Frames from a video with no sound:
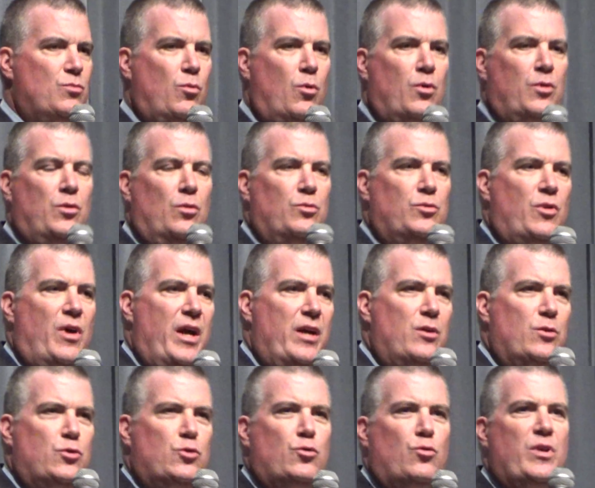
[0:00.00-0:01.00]
worked on trying to
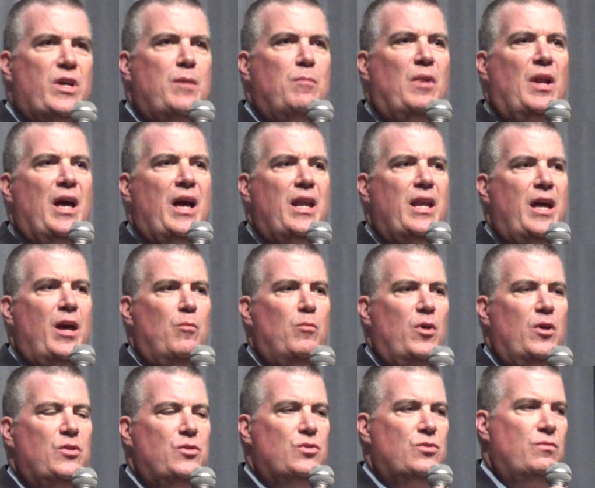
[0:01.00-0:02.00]
streamline how
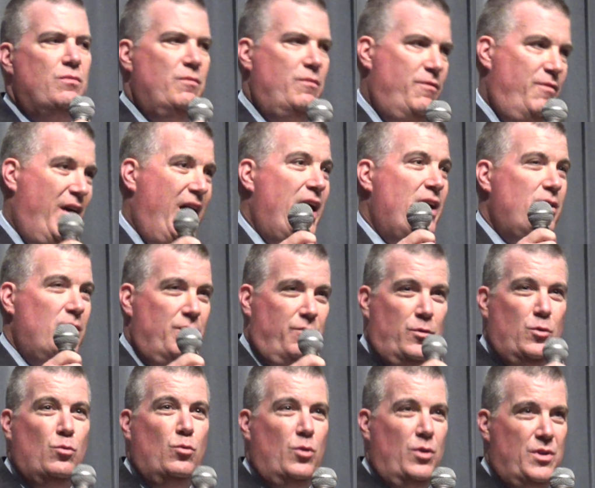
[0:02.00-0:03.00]
much fat, if
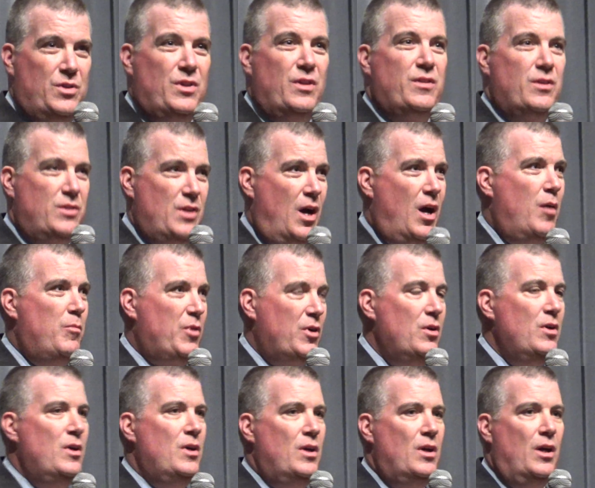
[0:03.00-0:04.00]
you would, is at the
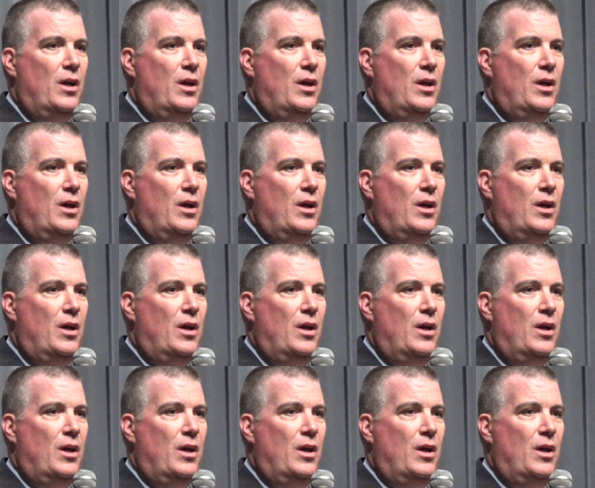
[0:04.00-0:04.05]
top.